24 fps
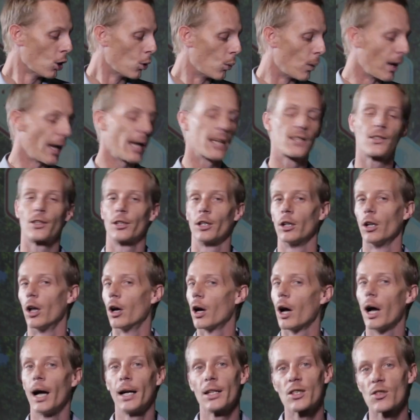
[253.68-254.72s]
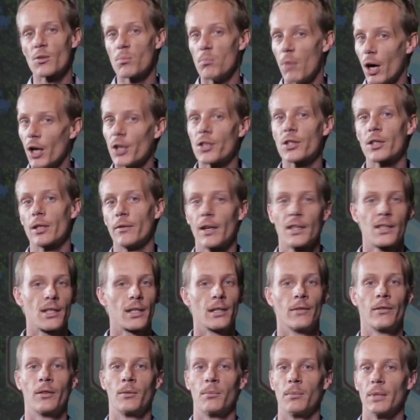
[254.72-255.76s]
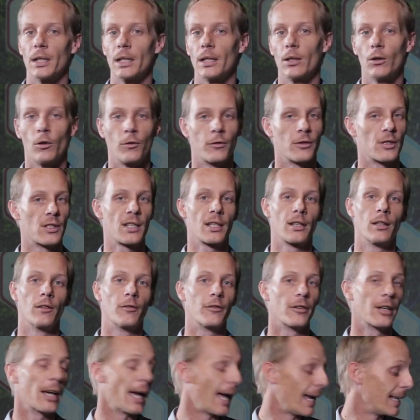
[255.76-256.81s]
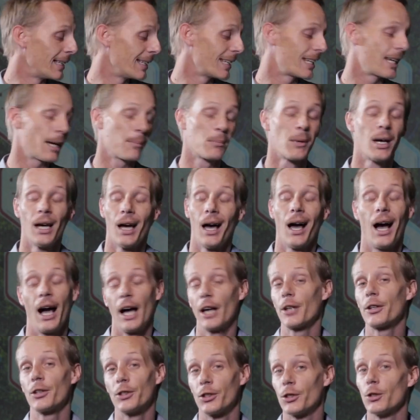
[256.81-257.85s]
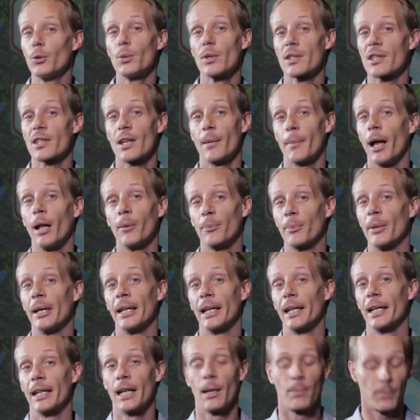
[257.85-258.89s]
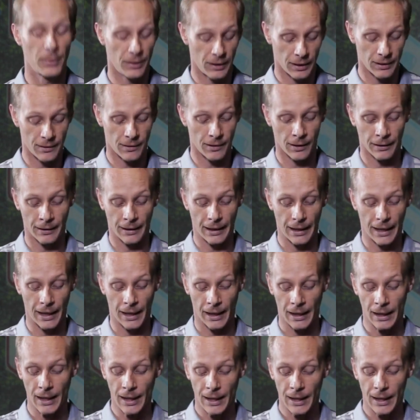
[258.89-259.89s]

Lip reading: Whereas in the long irons, most of us, even me, off a single-figure handicap, I could do with some help getting it up in the air.